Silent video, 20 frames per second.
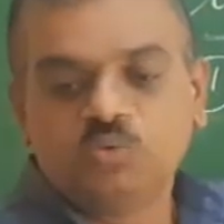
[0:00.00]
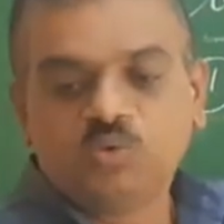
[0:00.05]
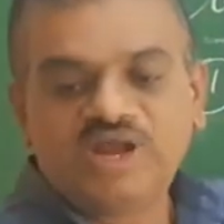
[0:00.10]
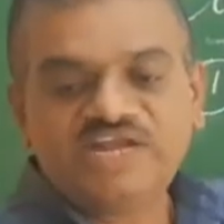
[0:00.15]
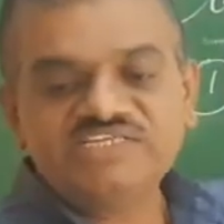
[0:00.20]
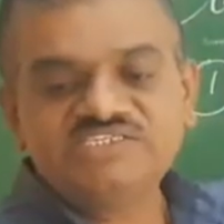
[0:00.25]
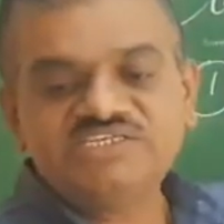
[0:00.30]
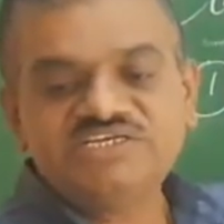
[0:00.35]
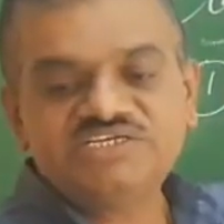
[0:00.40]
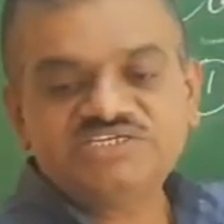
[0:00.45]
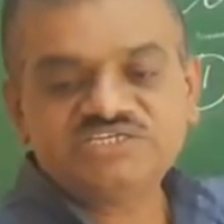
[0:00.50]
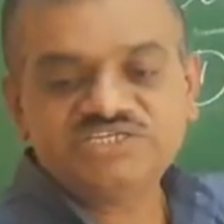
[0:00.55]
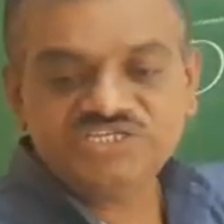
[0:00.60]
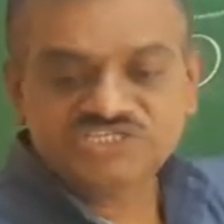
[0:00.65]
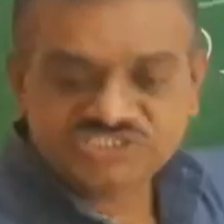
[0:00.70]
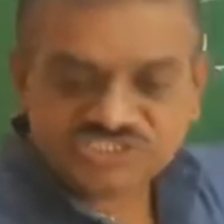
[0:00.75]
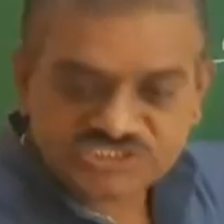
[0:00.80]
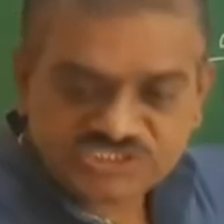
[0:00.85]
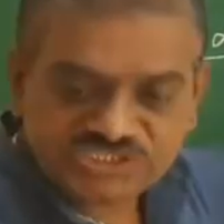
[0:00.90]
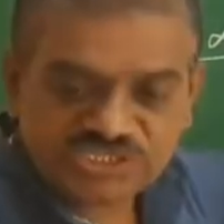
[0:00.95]
Once it
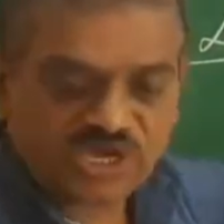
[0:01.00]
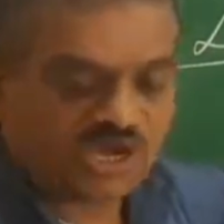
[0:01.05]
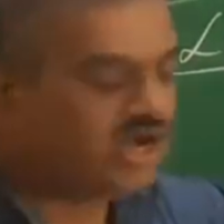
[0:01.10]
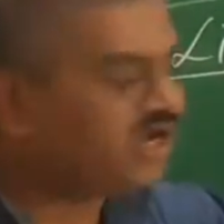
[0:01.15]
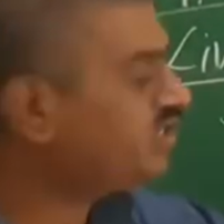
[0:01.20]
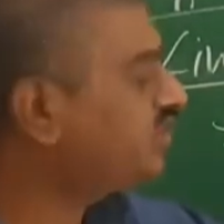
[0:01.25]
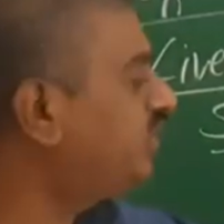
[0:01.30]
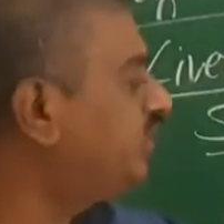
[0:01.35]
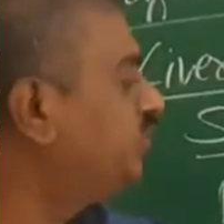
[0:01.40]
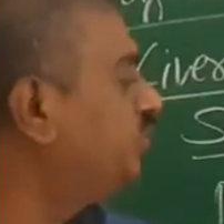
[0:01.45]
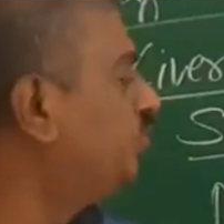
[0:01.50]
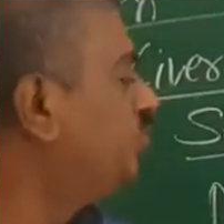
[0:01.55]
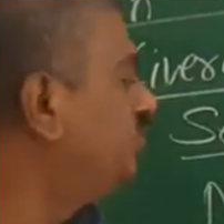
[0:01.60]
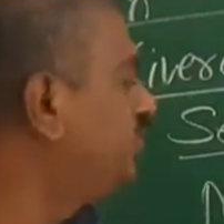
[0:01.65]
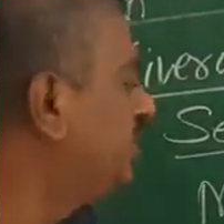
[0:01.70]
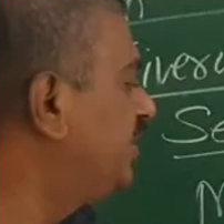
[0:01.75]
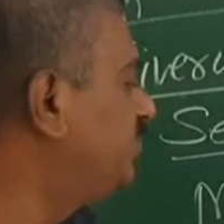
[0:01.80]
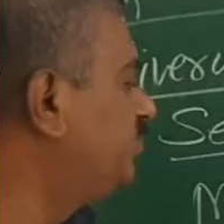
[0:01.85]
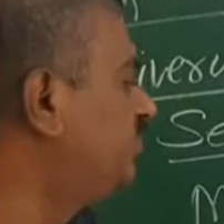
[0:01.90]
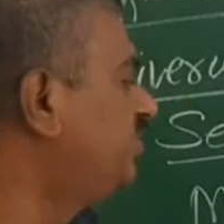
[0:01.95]
reaches the
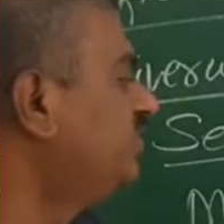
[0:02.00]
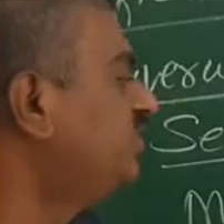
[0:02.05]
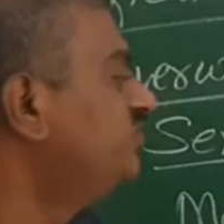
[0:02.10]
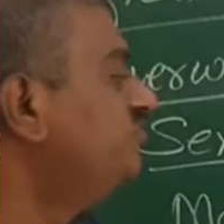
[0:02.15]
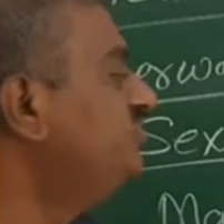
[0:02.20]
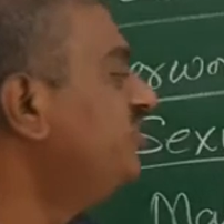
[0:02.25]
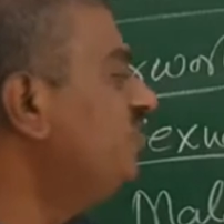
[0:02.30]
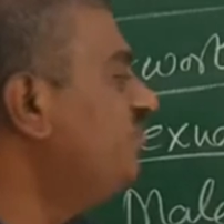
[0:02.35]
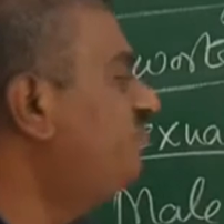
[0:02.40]
archegonium, they